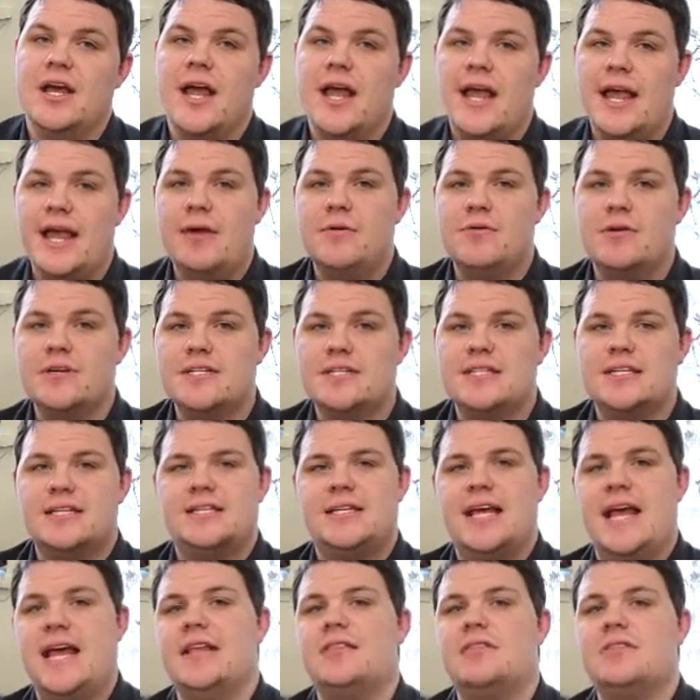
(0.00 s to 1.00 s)
He wants to
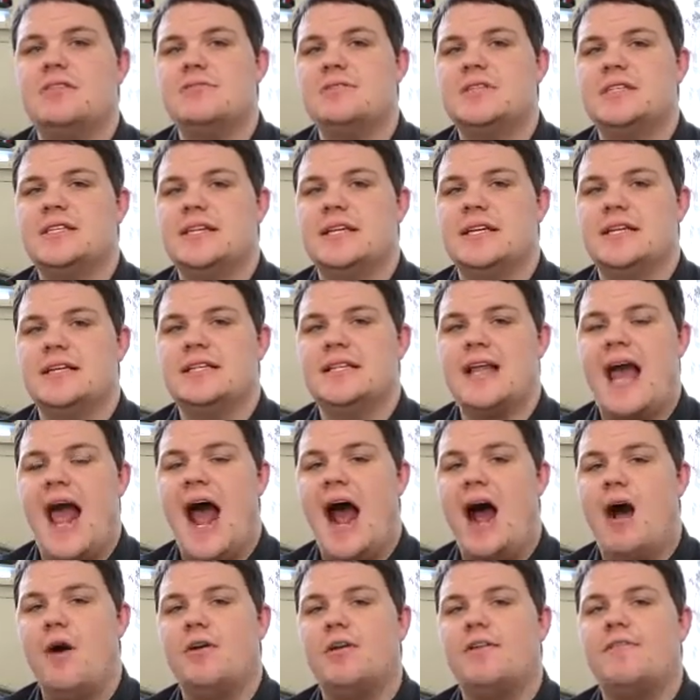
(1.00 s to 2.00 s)
take those things
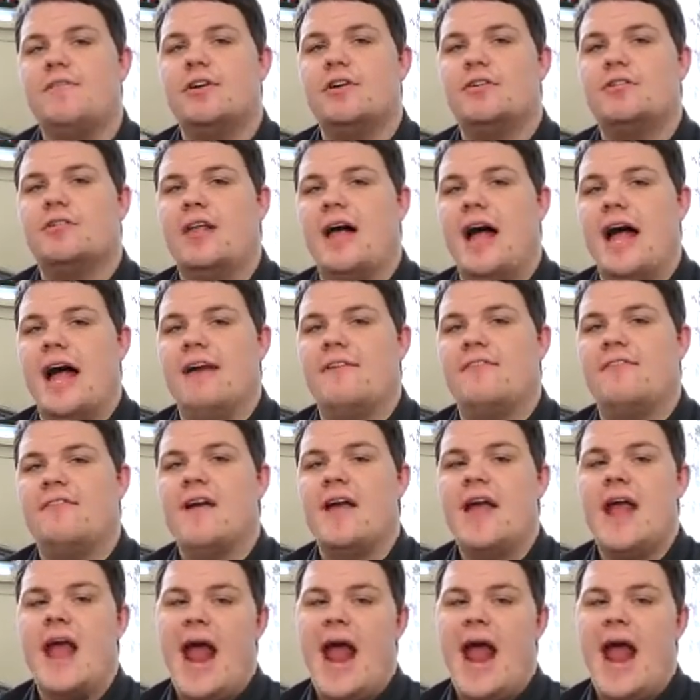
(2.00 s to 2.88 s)
out of your life.